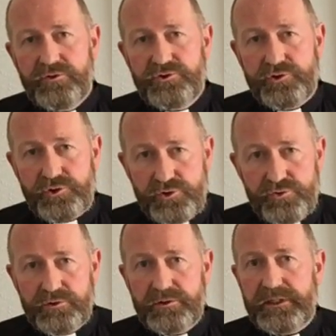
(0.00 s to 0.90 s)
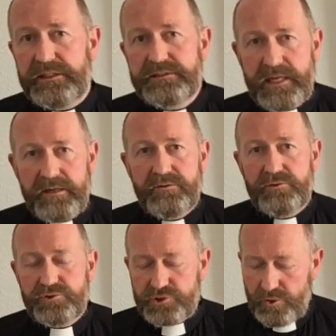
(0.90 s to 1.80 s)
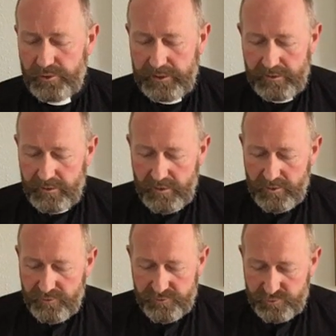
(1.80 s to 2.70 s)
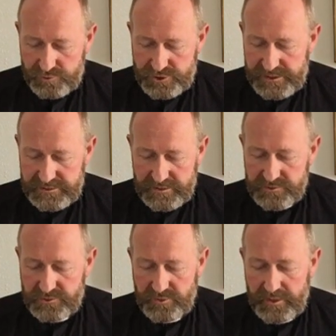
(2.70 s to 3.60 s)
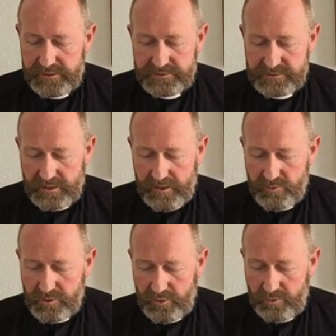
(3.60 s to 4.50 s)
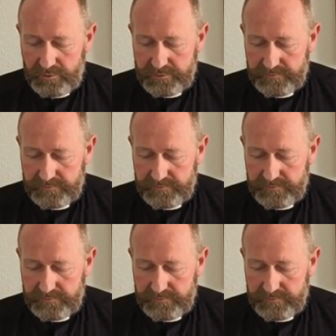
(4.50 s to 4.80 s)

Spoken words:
to your eternal joy through Jesus Christ our Lord.